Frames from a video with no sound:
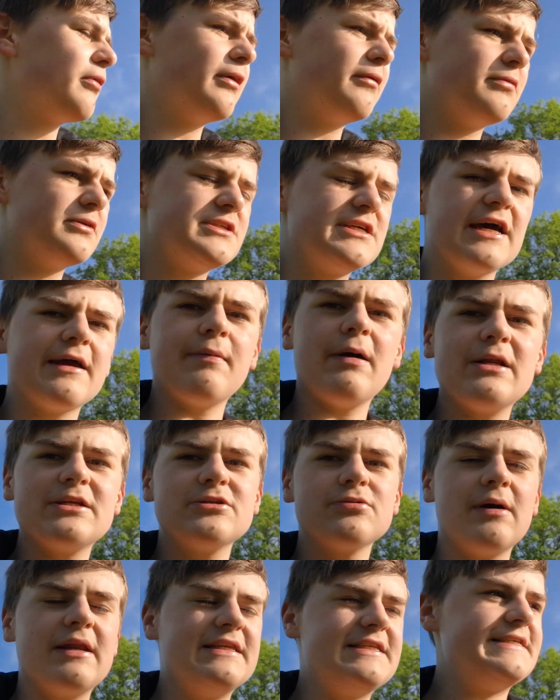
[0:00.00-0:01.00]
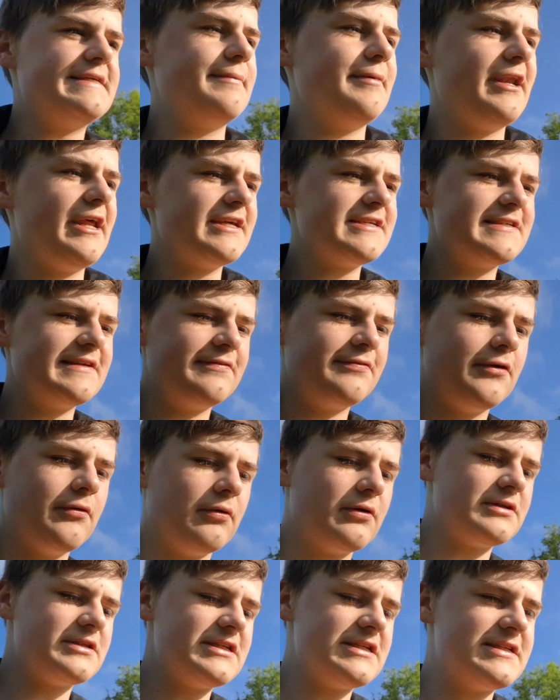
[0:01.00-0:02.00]
would take about 20 minutes if you
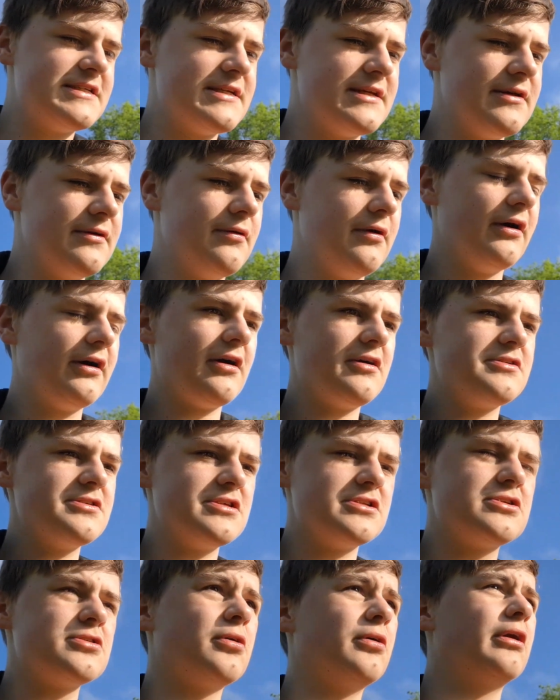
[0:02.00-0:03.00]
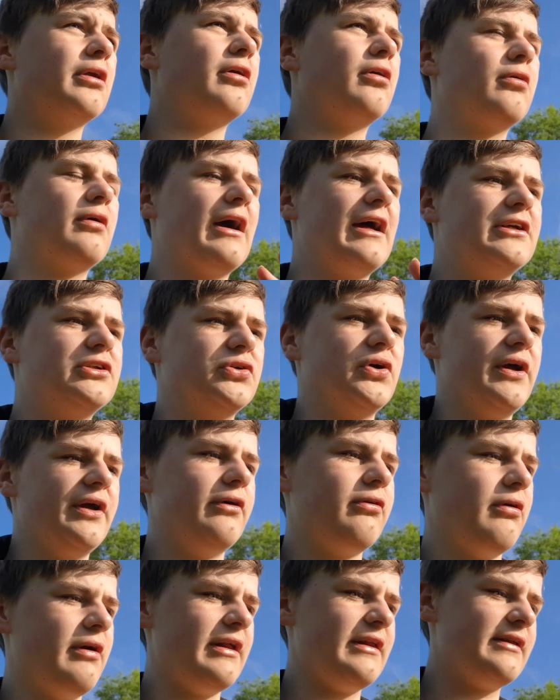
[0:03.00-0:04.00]
wanted to go to the toilet or get a
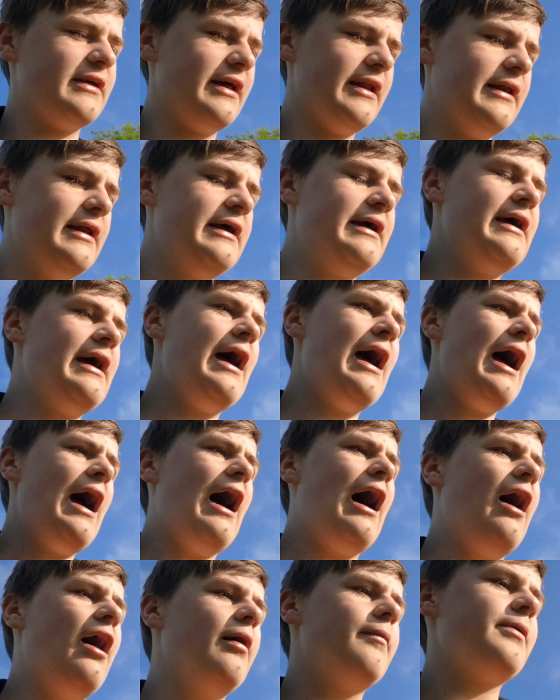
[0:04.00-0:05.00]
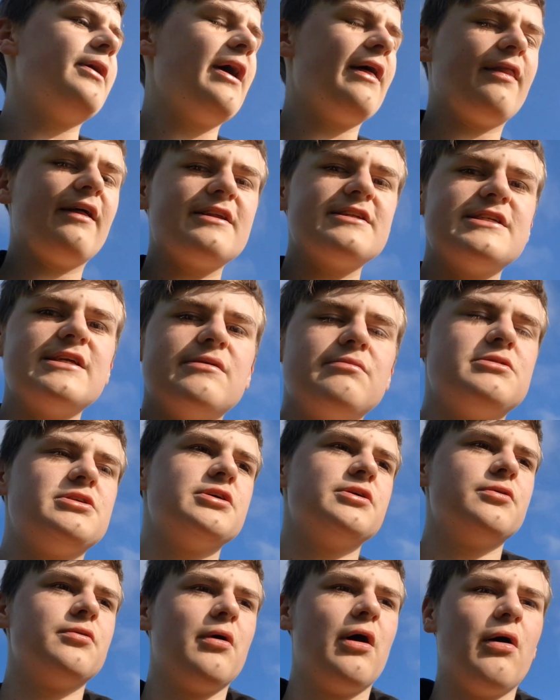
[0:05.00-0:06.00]
drink or anything. But yeah, that seemed
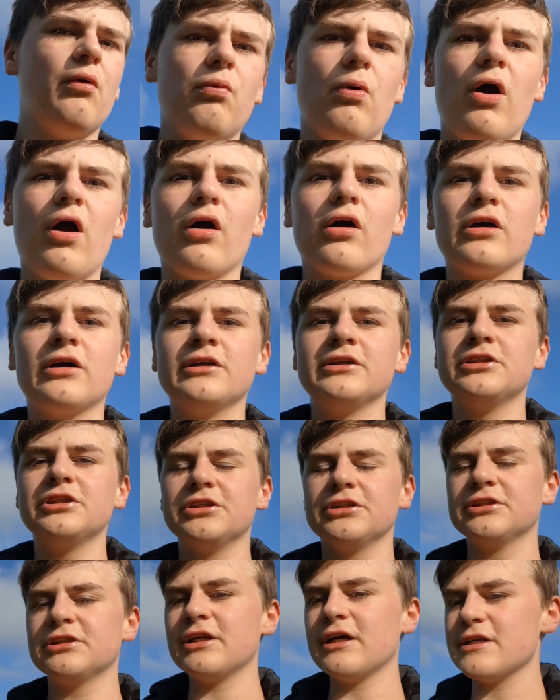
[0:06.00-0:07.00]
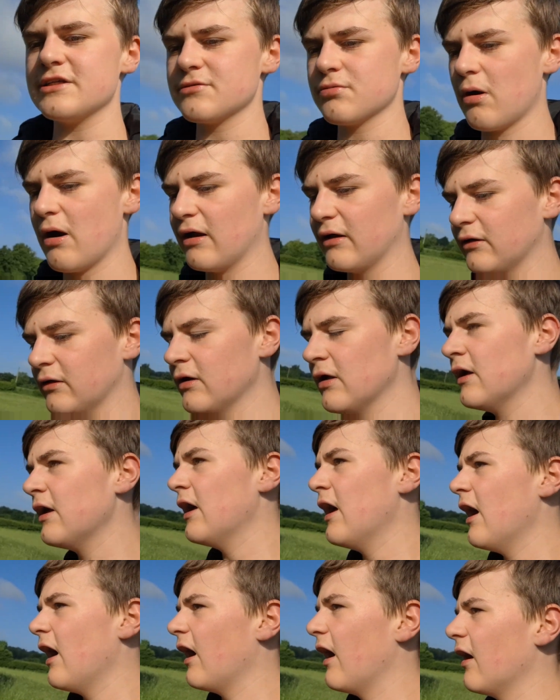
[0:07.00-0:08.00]
to work just as well,
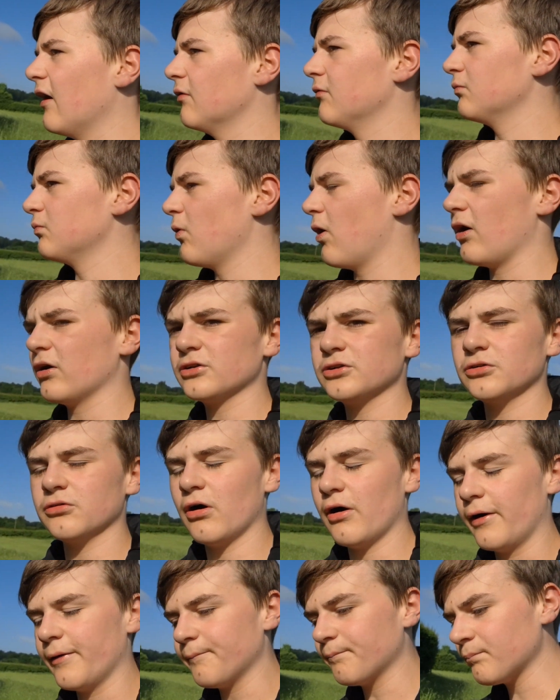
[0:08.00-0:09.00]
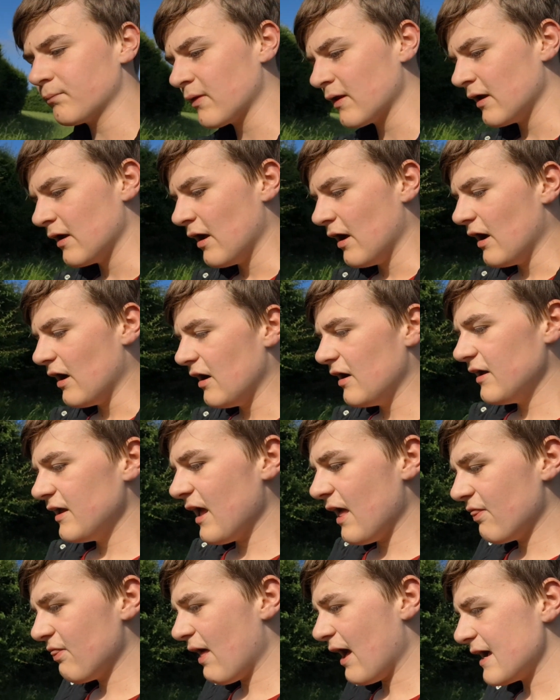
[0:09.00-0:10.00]
and worked alright.
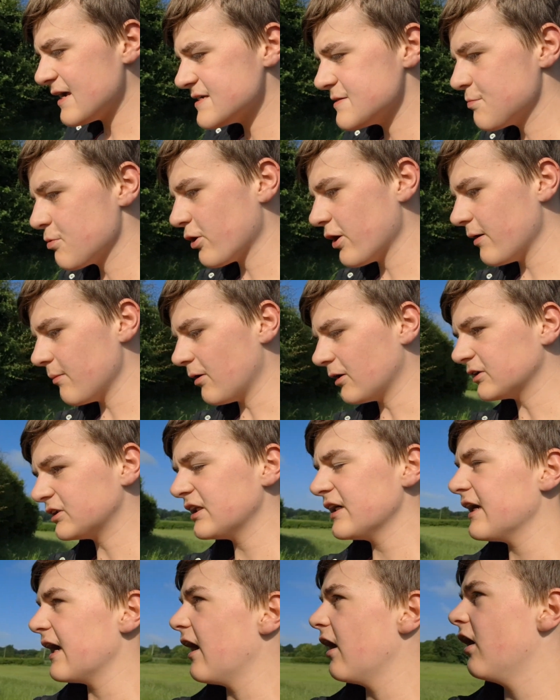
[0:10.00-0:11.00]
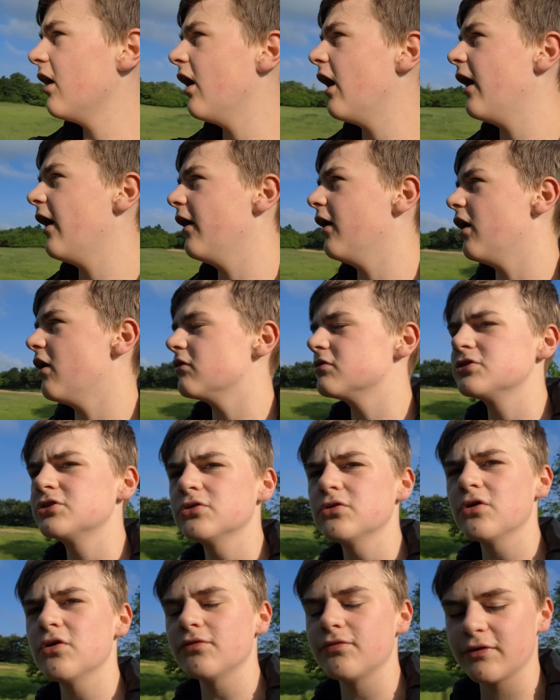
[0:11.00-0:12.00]
Yeah, and that is pretty much it. I'll
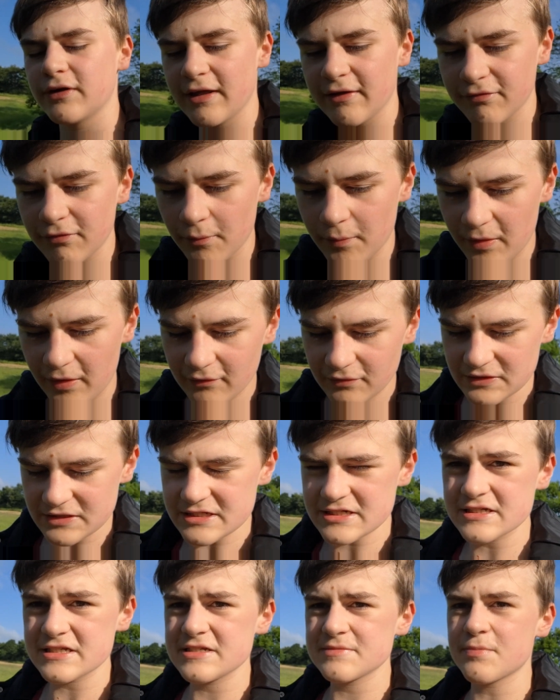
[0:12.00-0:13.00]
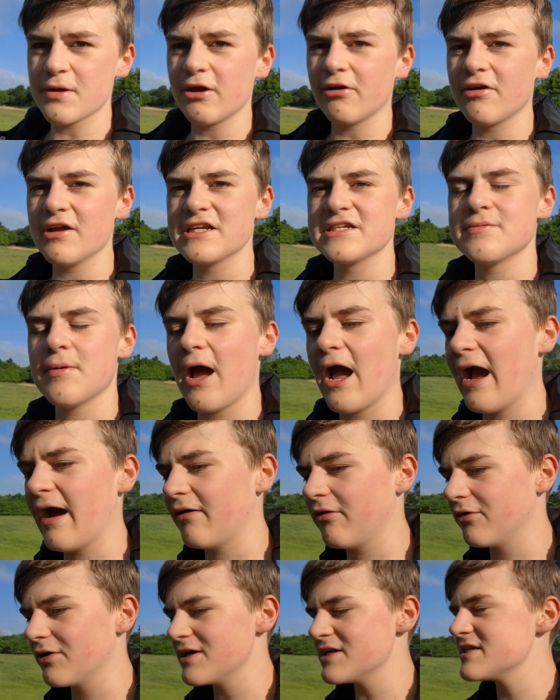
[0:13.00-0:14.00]
sort of give a bit of experience about
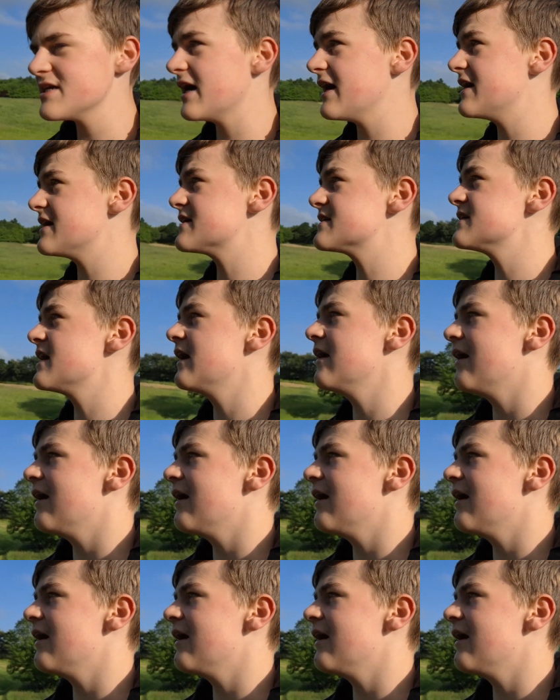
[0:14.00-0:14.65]
how long it takes.